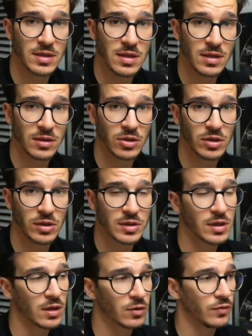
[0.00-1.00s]
the internal
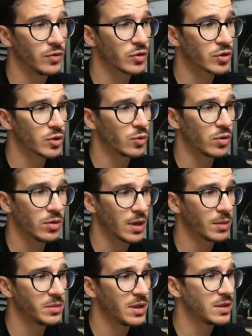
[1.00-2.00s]
state of your store,
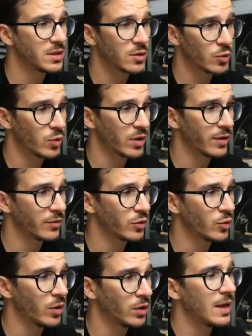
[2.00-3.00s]
updates it to whatever you
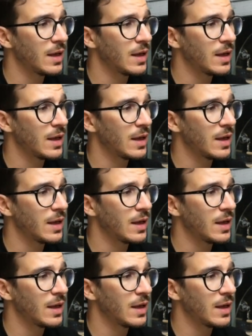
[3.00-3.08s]
want.